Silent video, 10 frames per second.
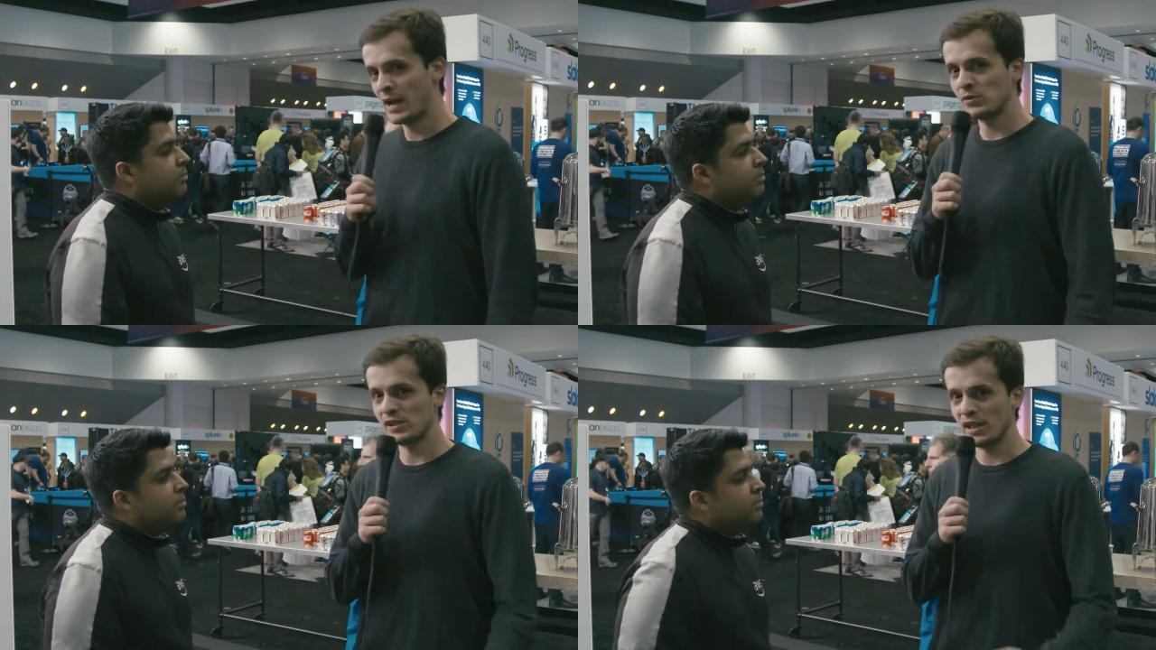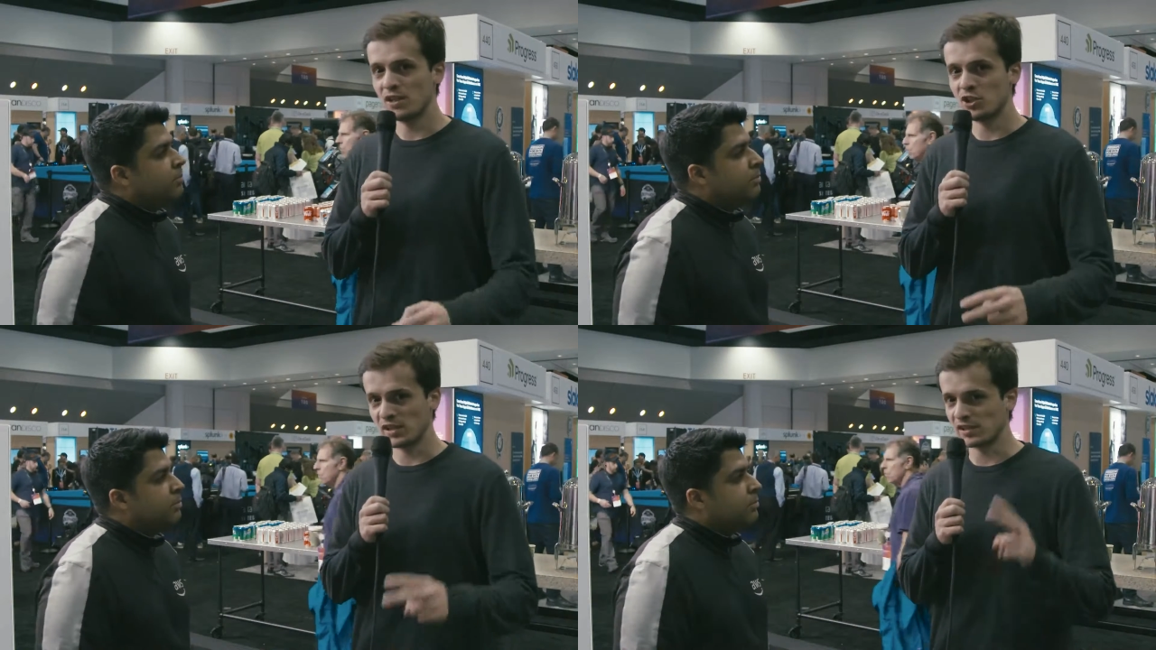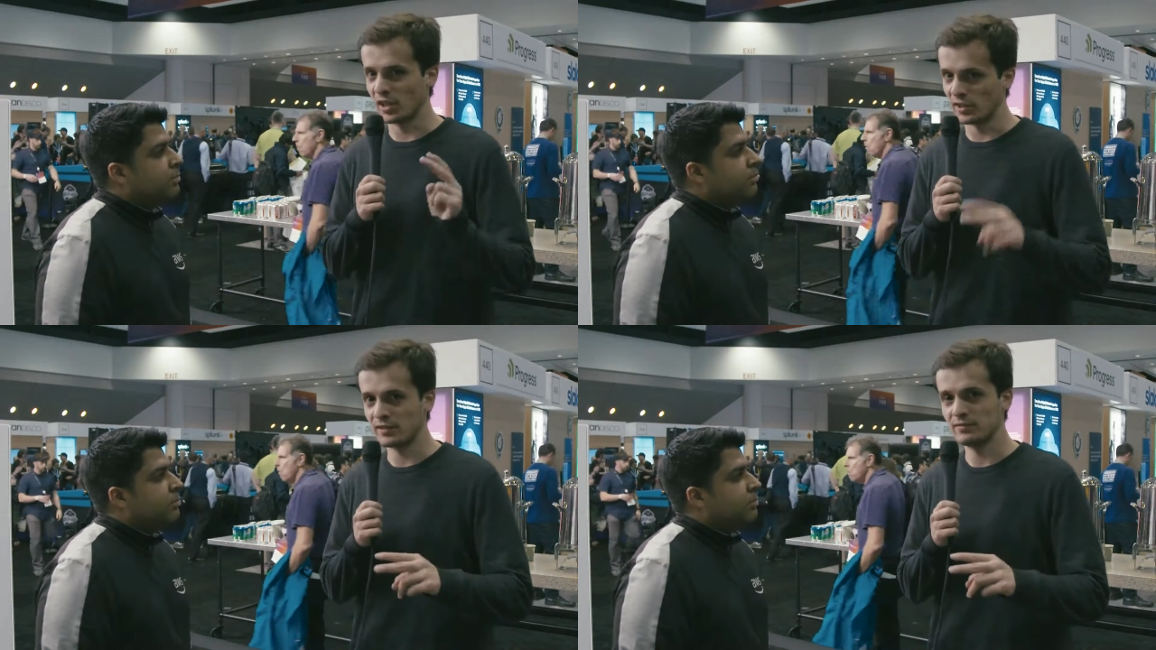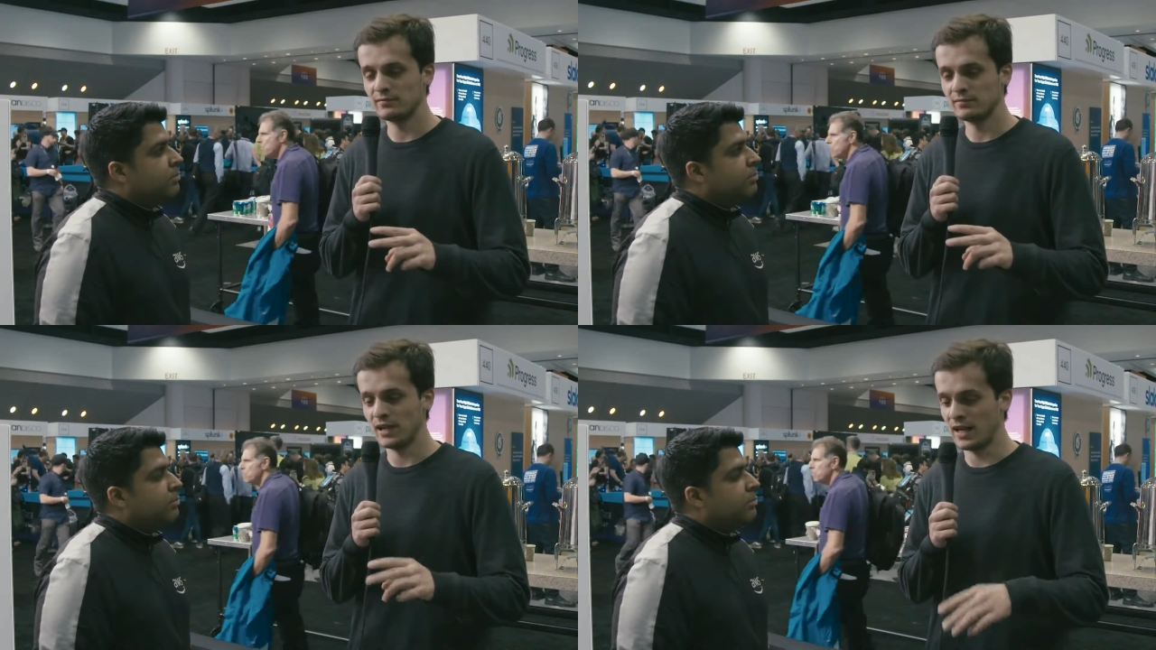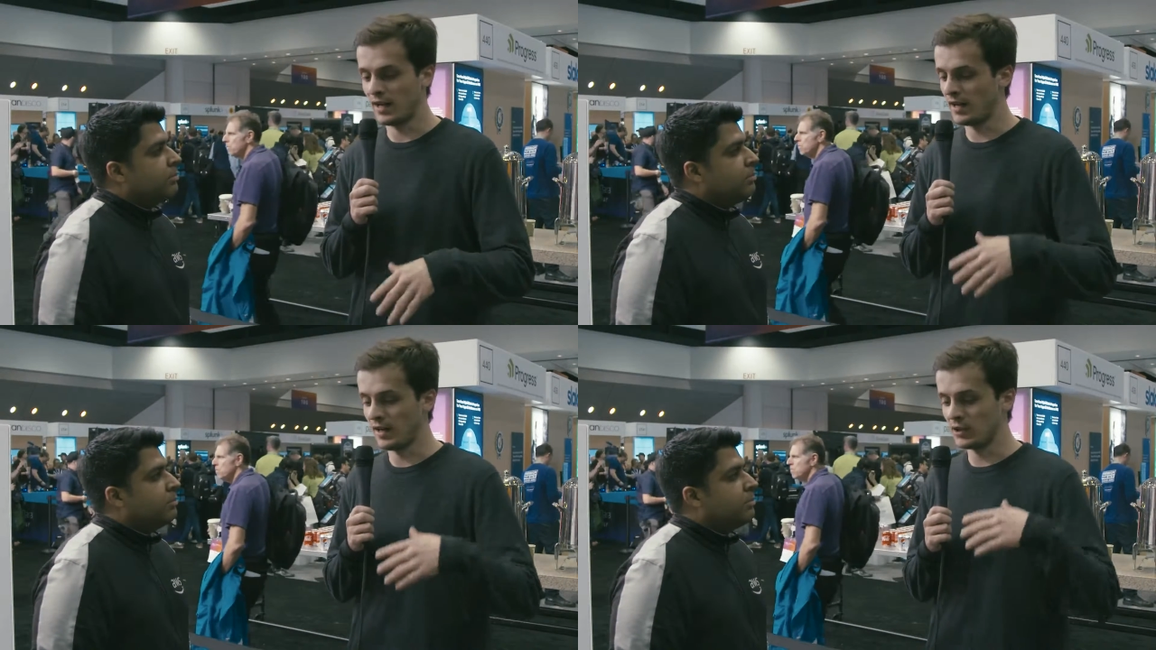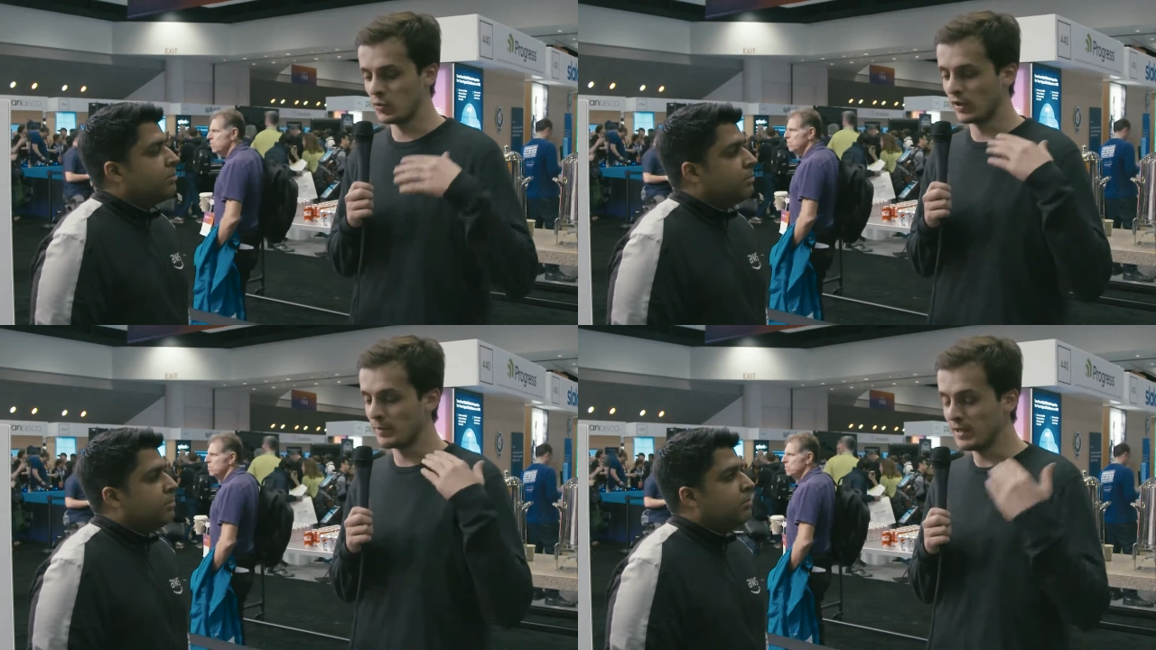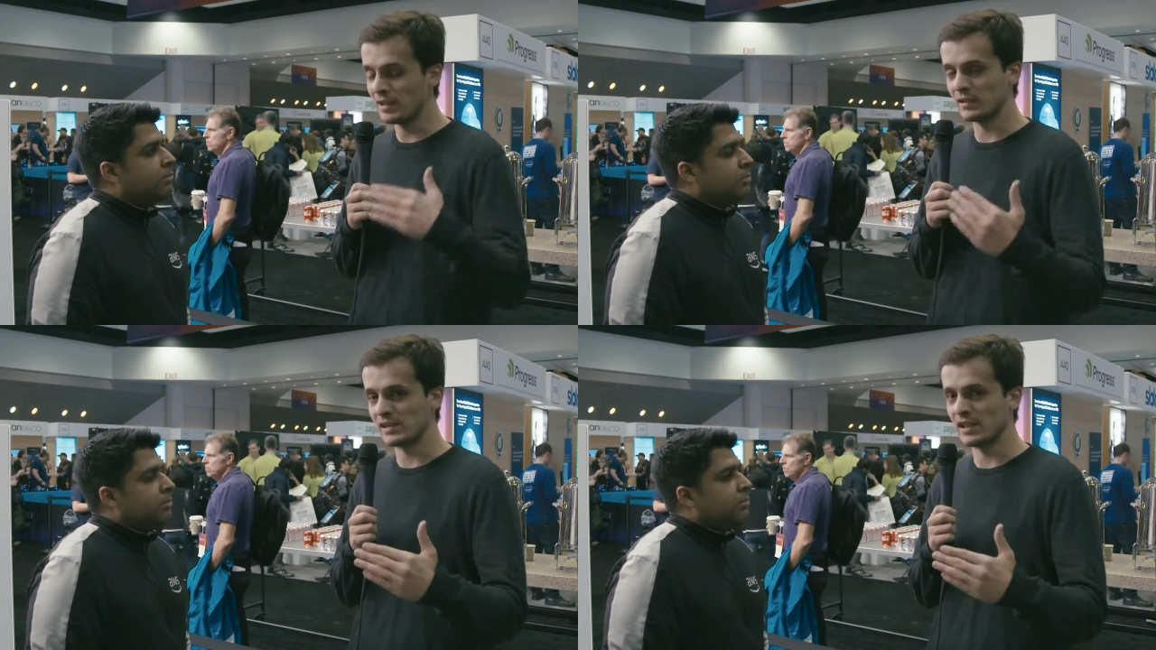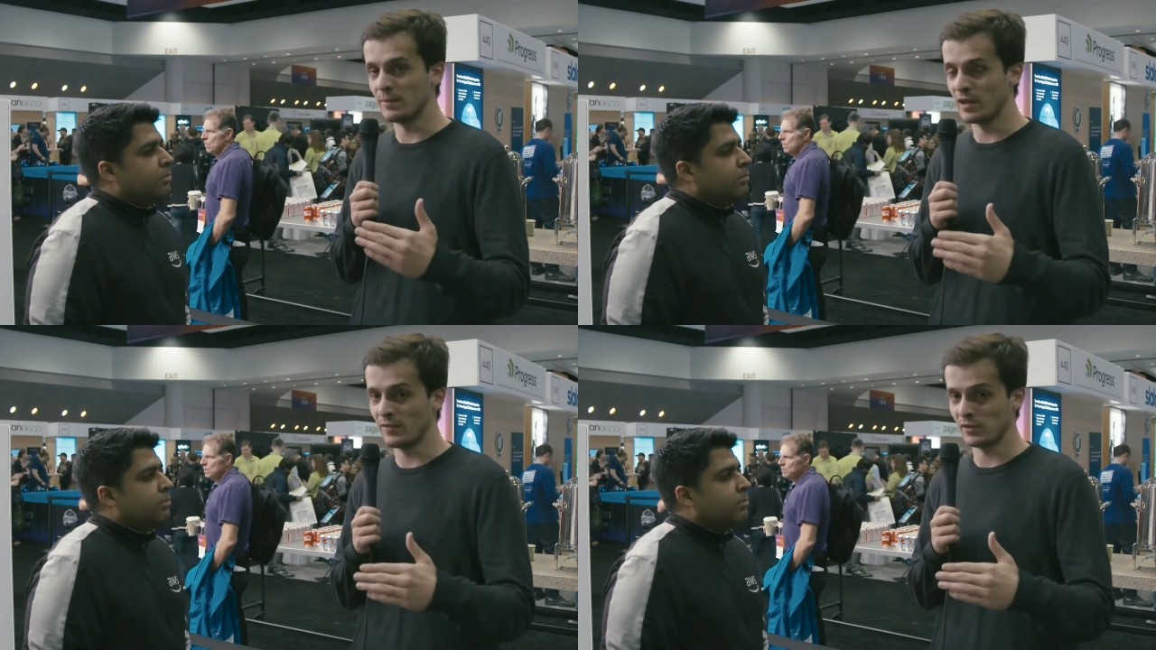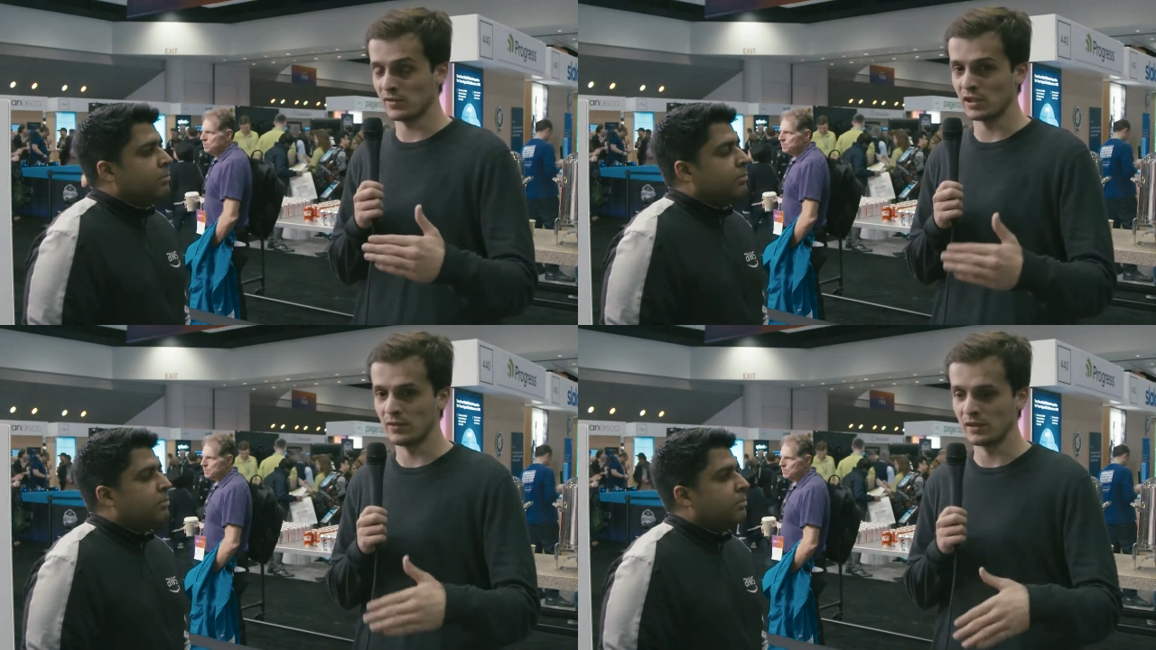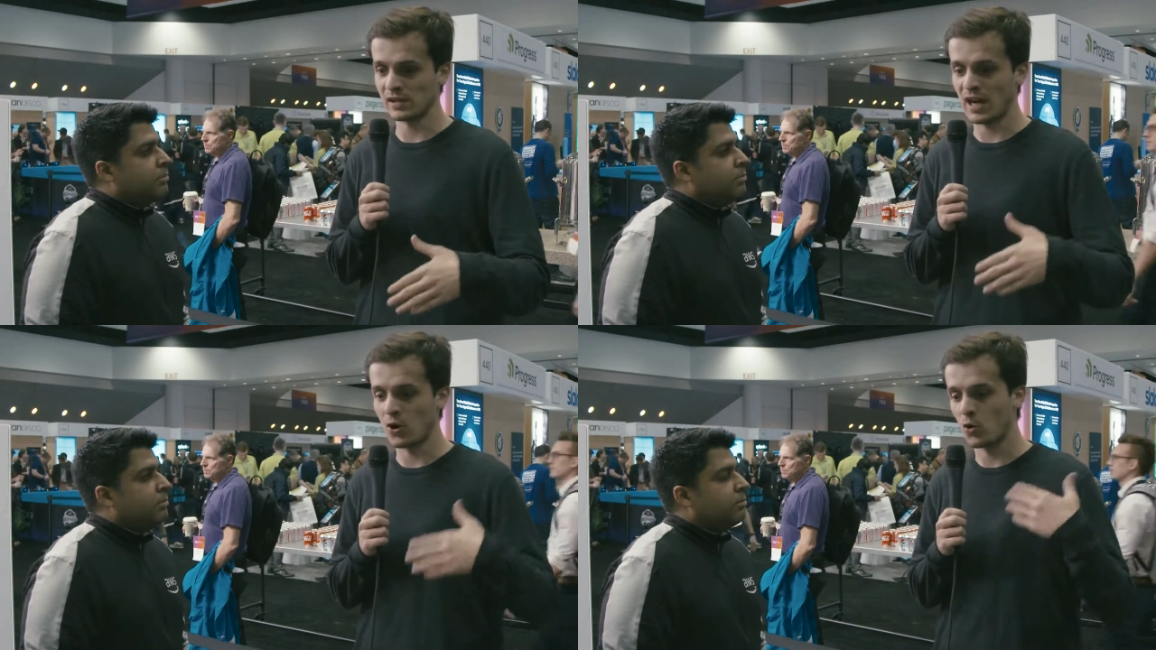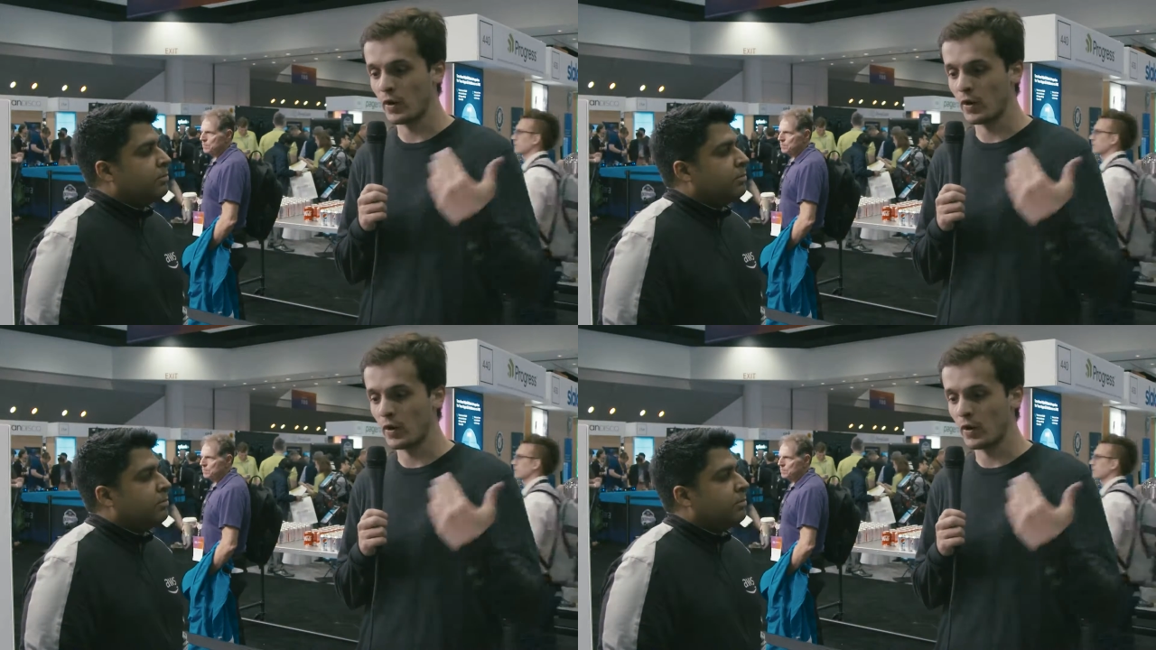Speaker 1: I would say just start uh, you will immediately see the benefits of serverless, how